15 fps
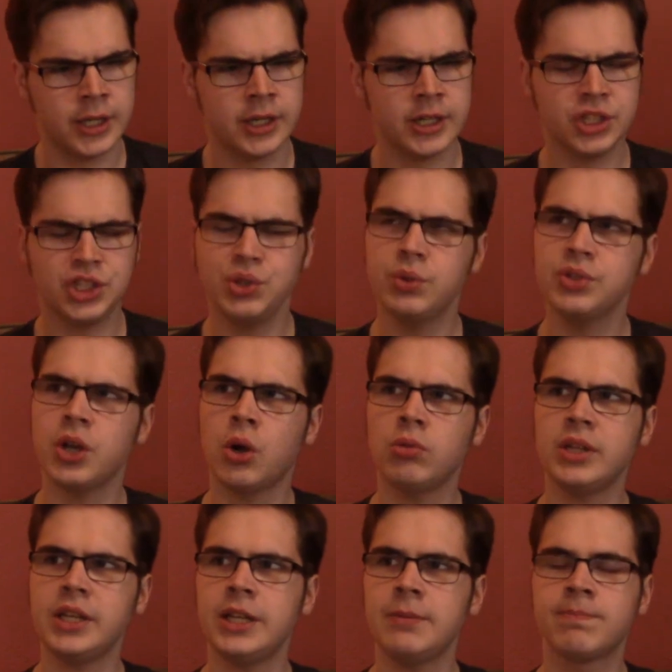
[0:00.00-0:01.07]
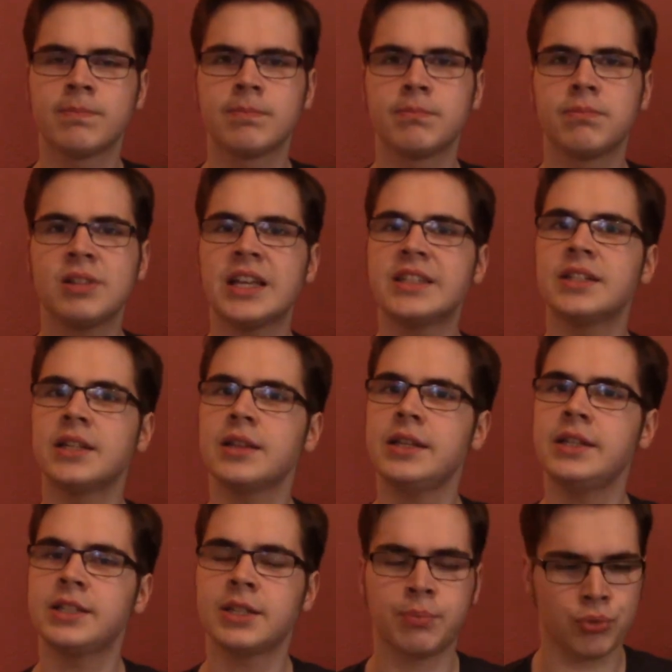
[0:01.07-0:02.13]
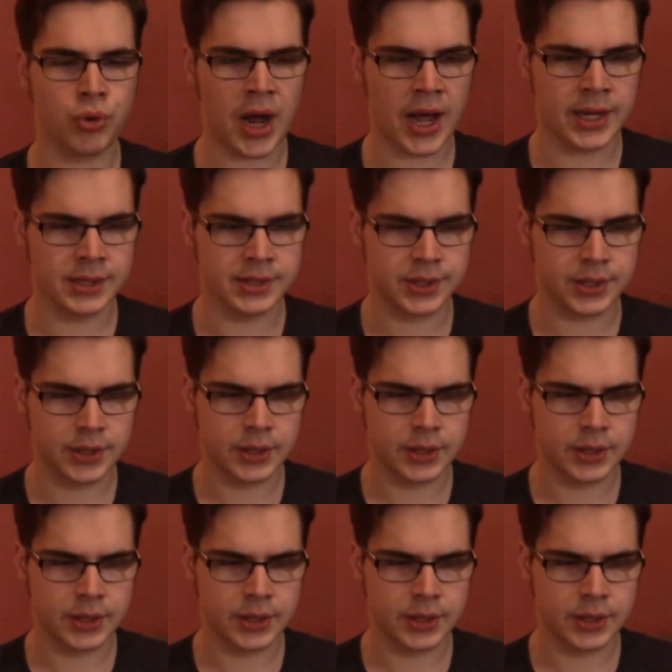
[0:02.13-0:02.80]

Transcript: She was only pleasantly surprised.